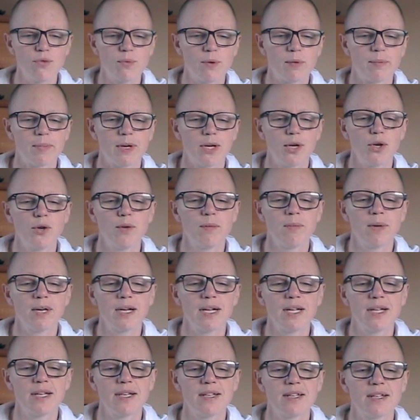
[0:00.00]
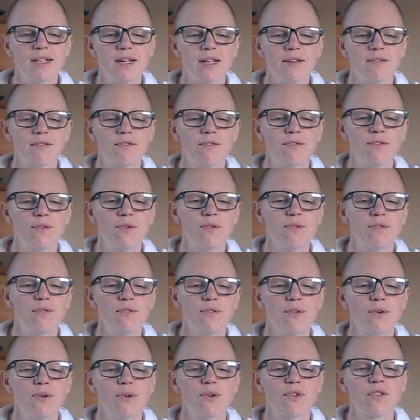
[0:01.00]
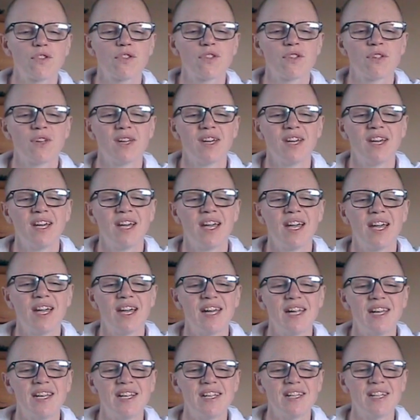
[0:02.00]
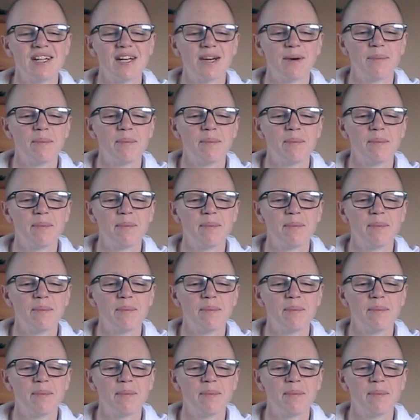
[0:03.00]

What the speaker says: my own mind at full force, and